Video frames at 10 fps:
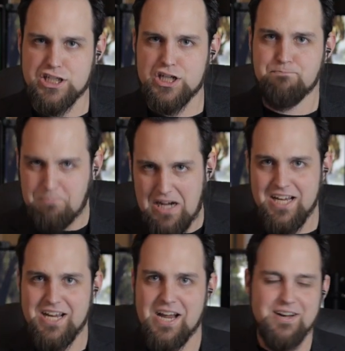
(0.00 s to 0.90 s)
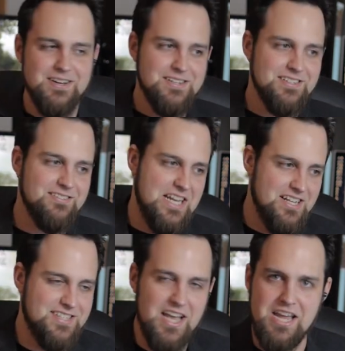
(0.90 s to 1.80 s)
spying and the N
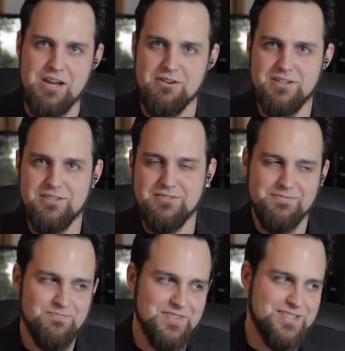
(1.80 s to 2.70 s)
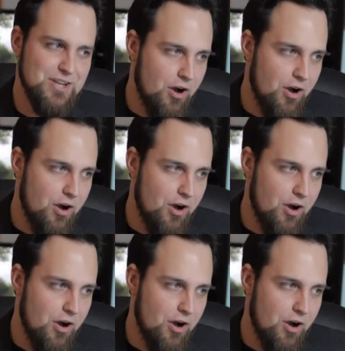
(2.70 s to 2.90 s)
S A. It's,